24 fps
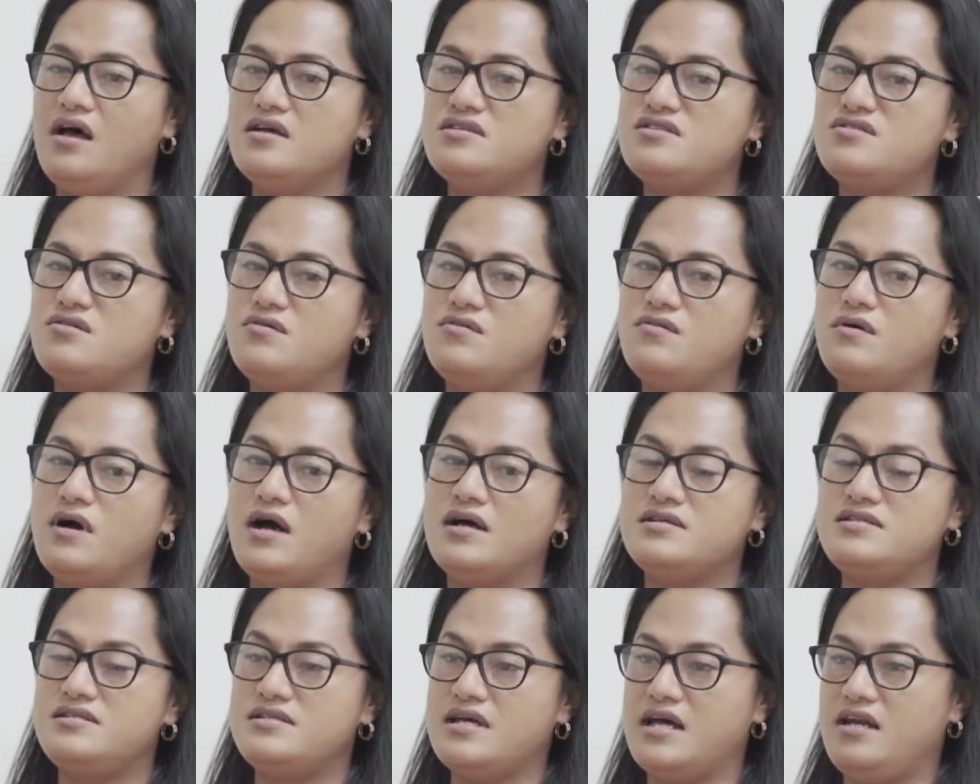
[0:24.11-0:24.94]
So
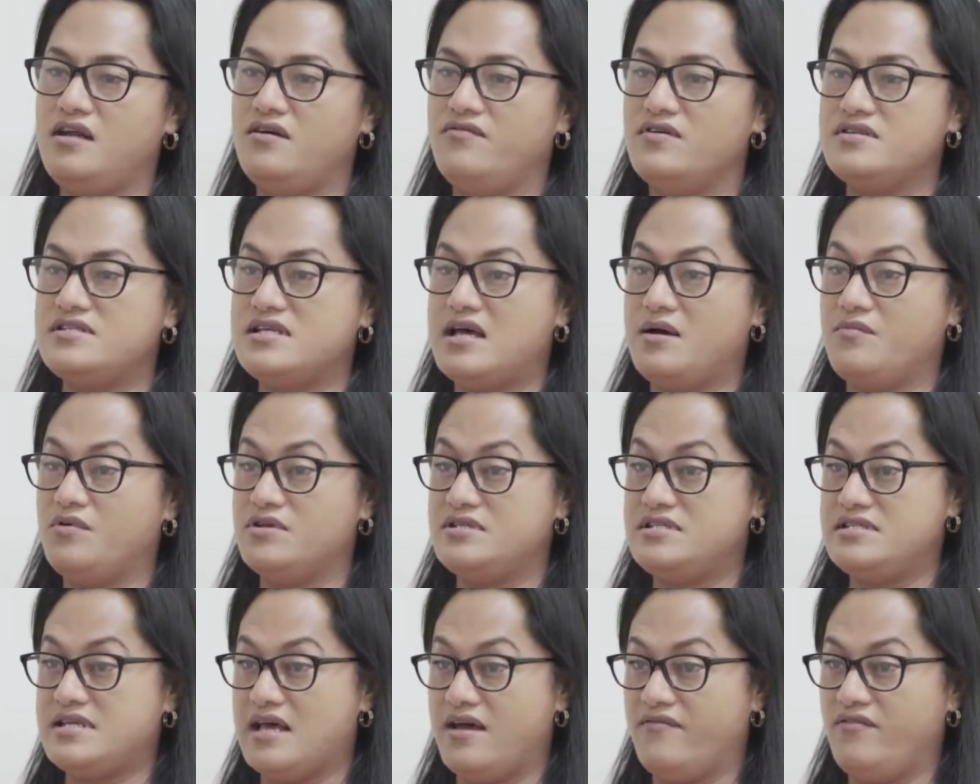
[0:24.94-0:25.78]
A Study of a
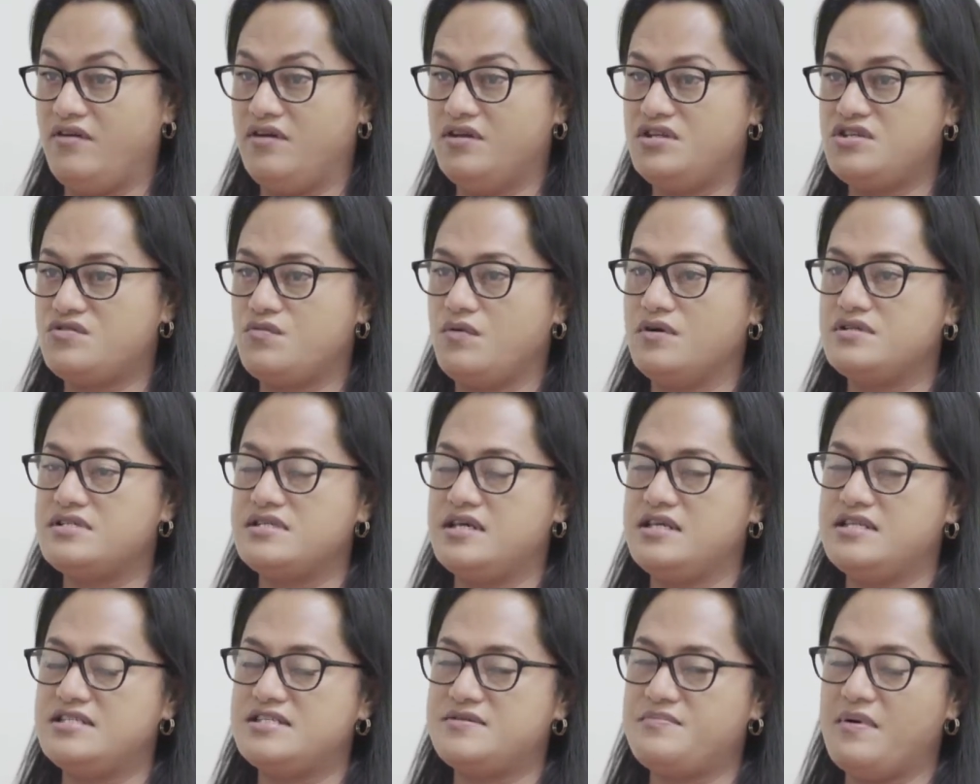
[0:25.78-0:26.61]
Samoan Savage was
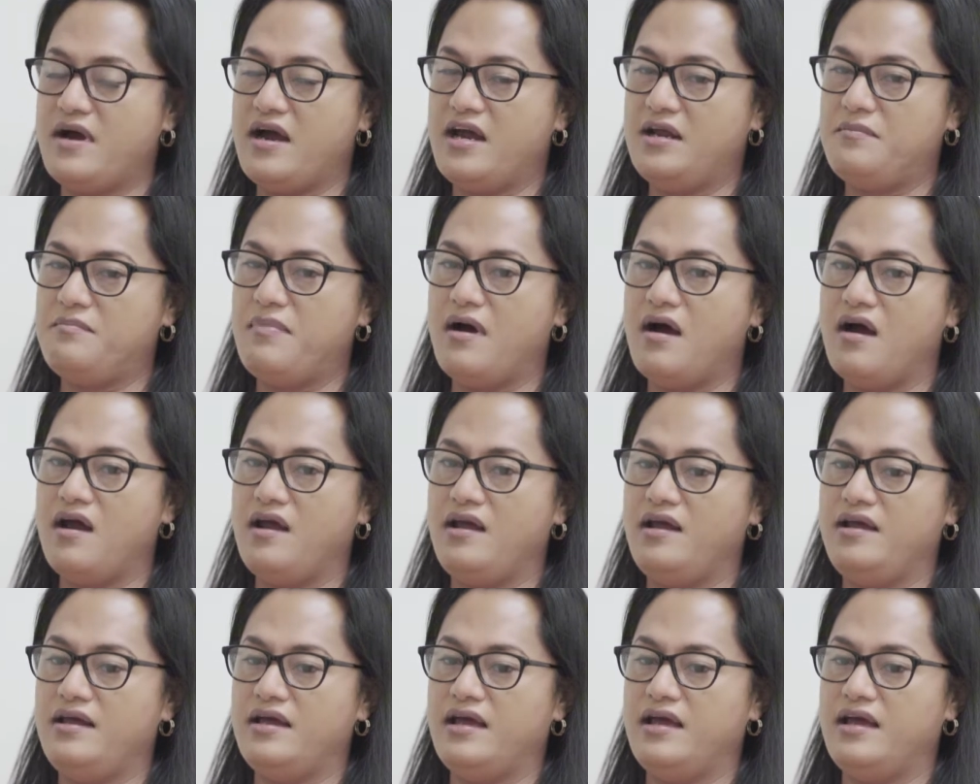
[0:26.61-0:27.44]
inspired by
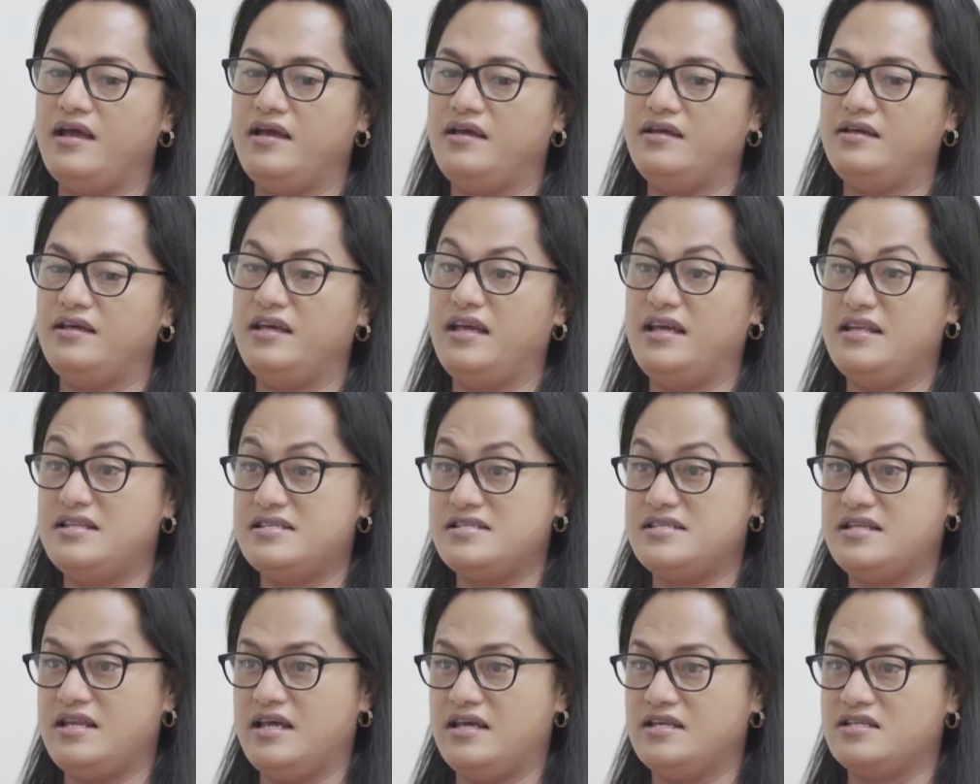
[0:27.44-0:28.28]
an
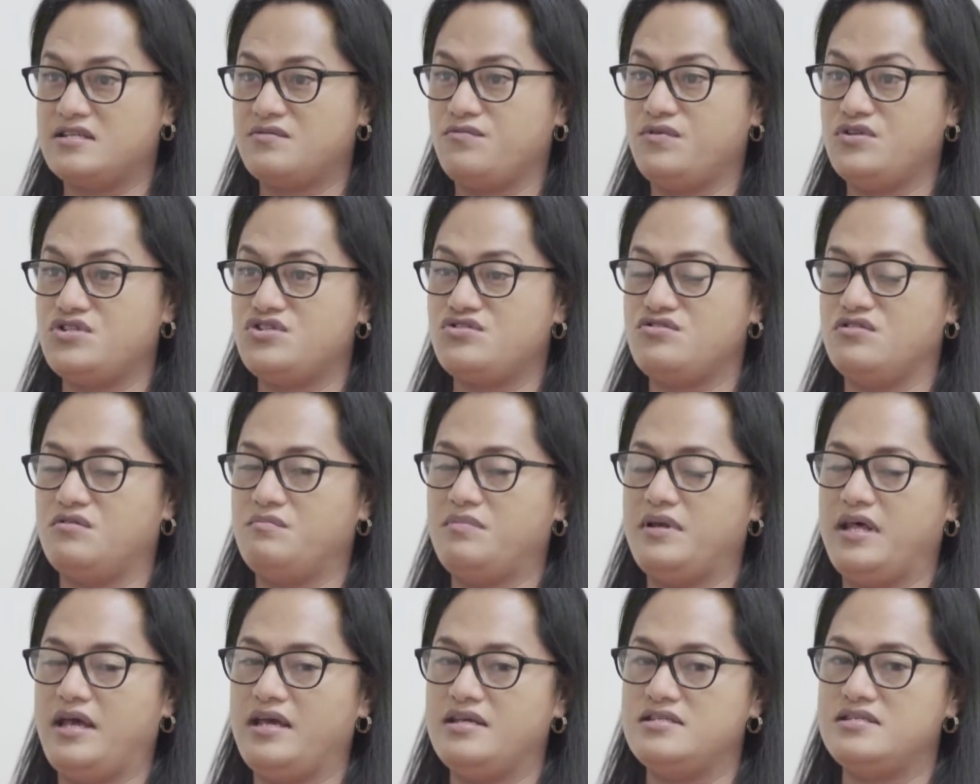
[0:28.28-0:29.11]
incident which took
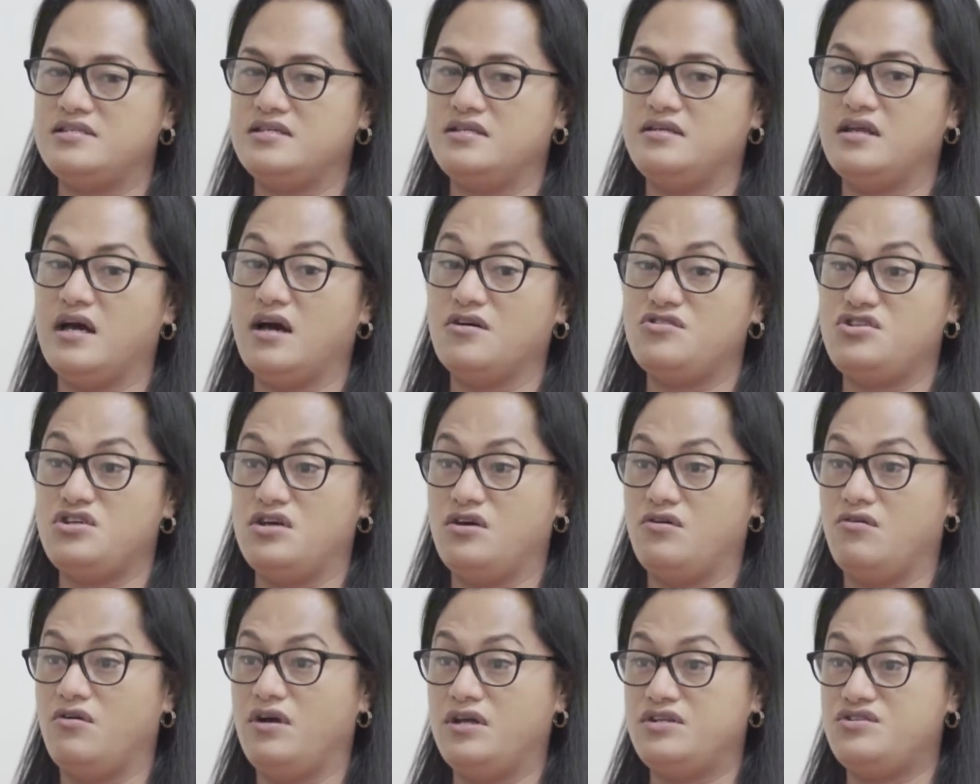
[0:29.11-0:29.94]
place in
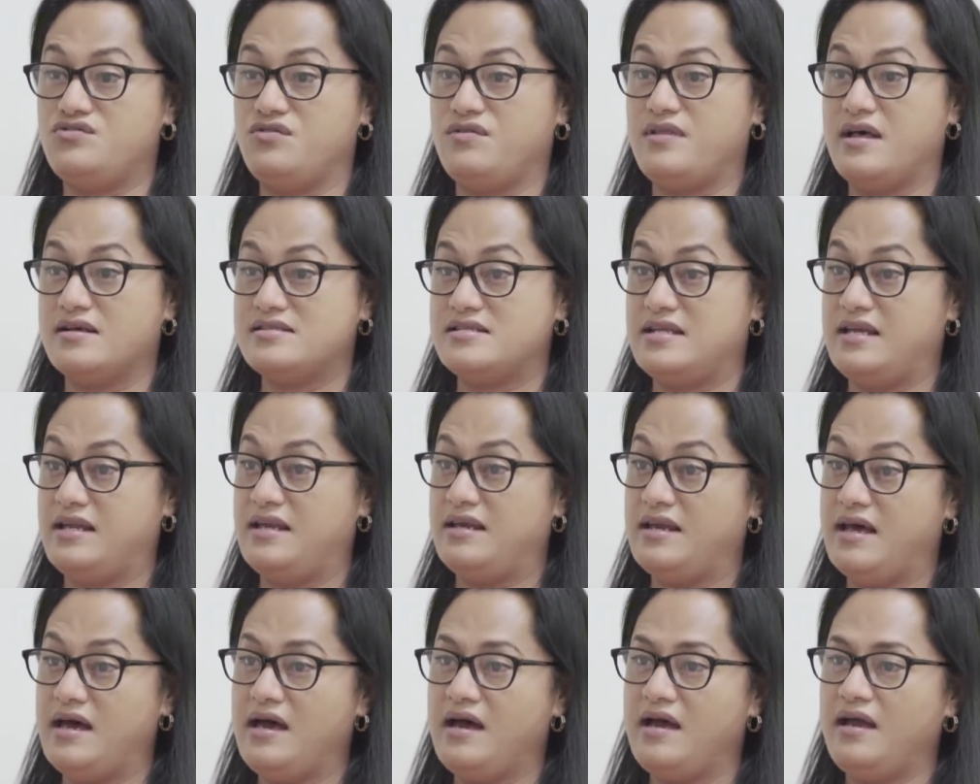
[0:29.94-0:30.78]
Aotearoa in
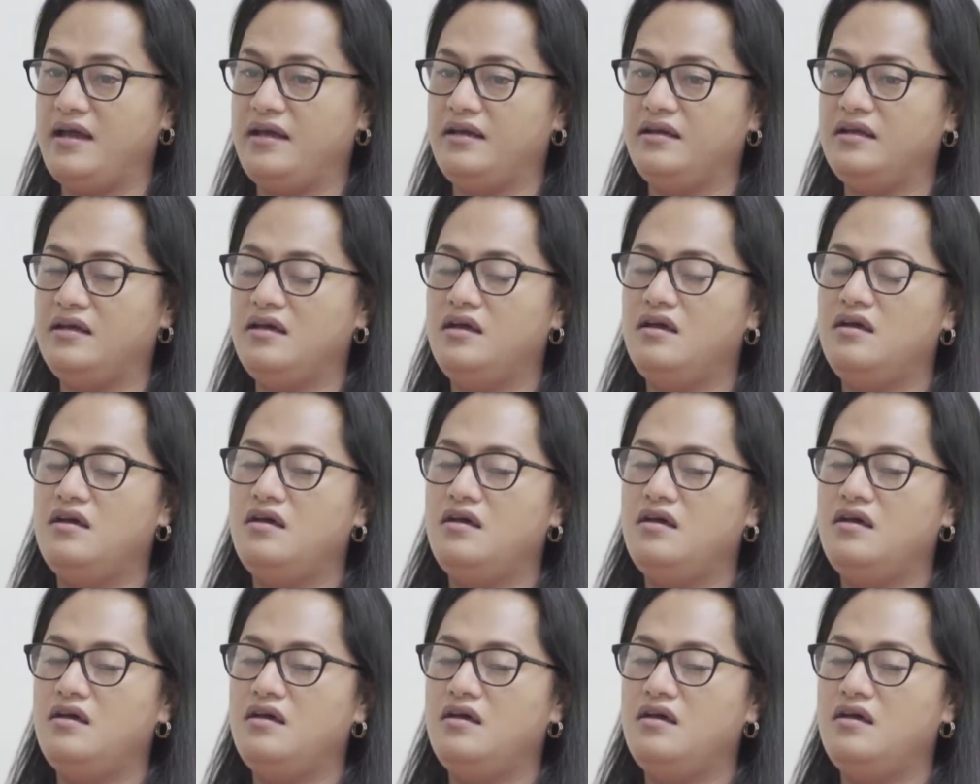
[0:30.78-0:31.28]
2009,